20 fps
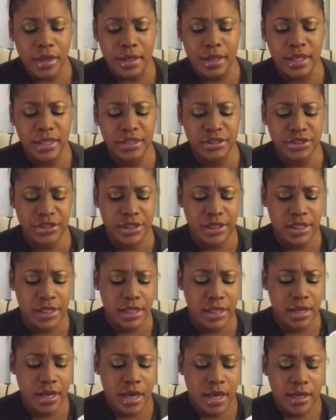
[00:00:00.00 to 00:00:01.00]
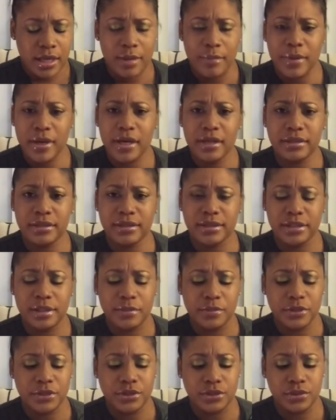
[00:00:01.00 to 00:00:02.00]
cushiony compared to
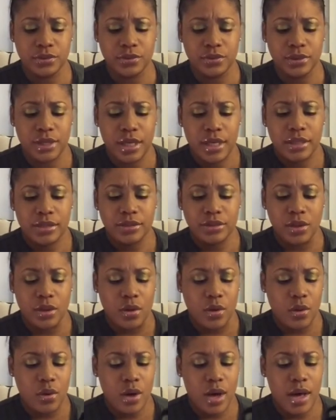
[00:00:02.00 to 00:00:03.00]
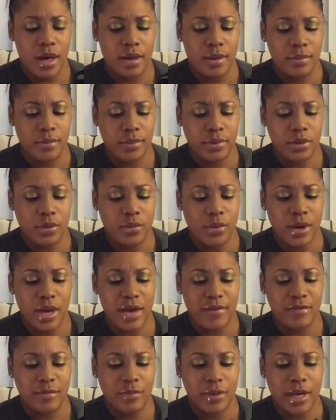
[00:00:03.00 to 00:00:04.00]
some shoes, so you won't
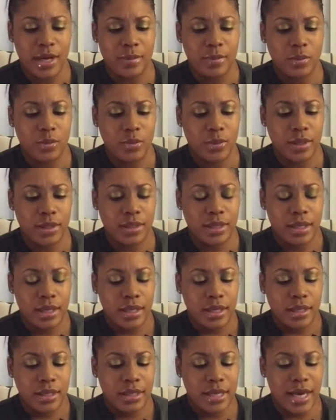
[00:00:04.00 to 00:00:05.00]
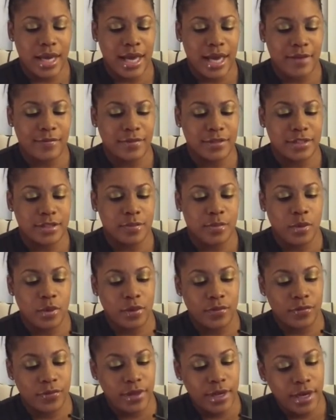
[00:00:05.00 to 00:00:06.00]
have a problem with not having
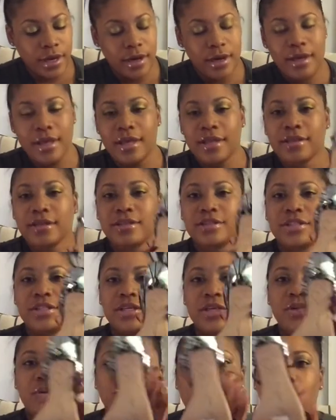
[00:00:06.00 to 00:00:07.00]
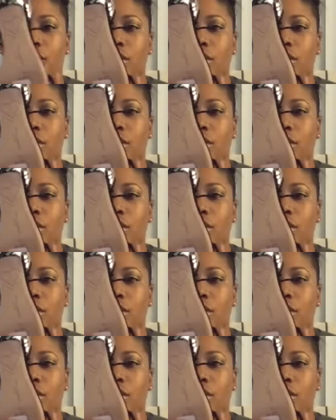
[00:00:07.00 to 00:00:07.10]
support there. There's a cute